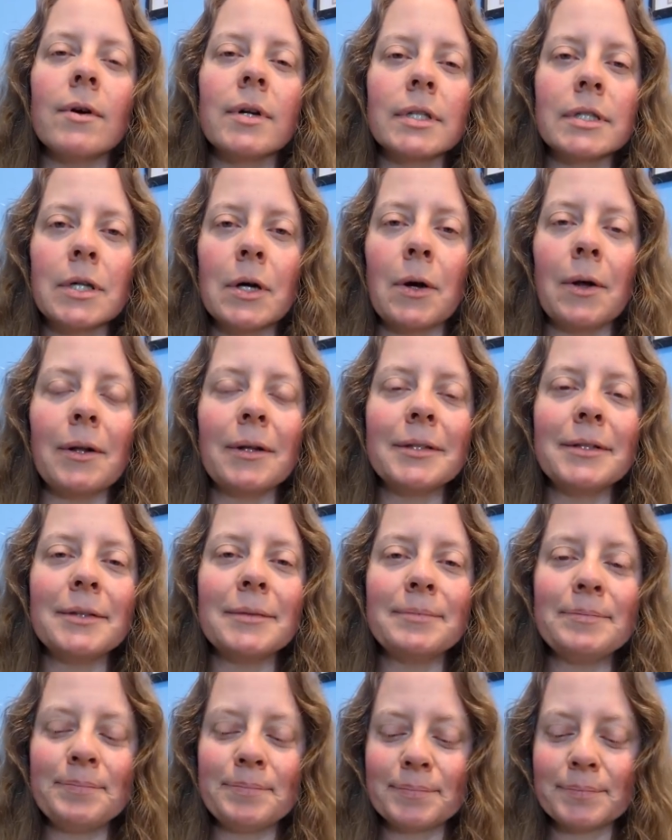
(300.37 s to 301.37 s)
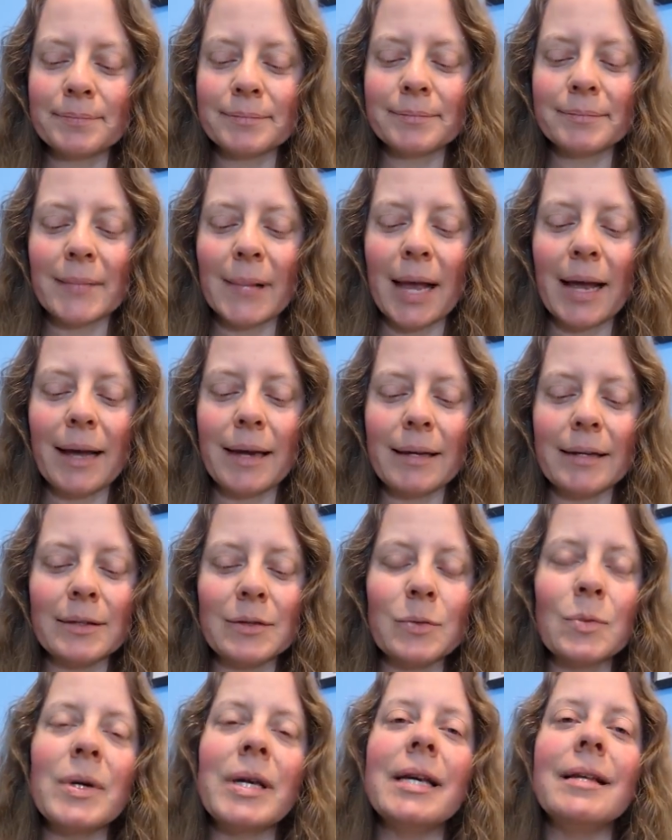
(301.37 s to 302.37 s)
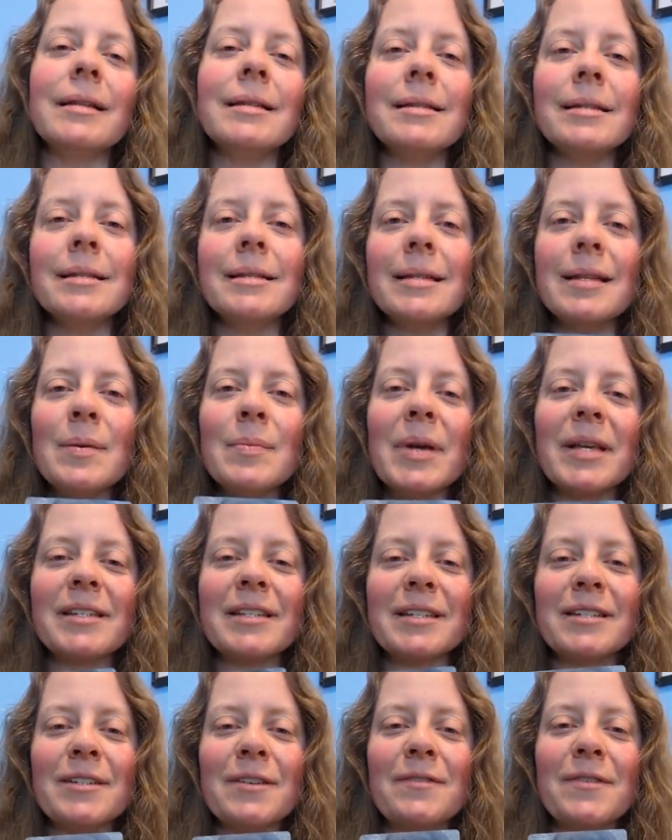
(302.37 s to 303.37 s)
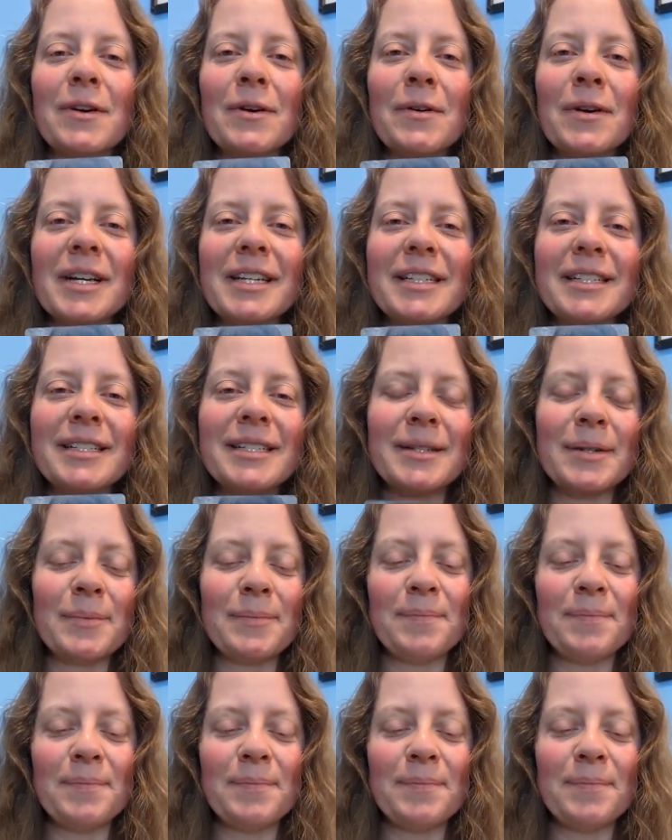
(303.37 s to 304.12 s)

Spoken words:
it's called as we listen to the message of Nourish.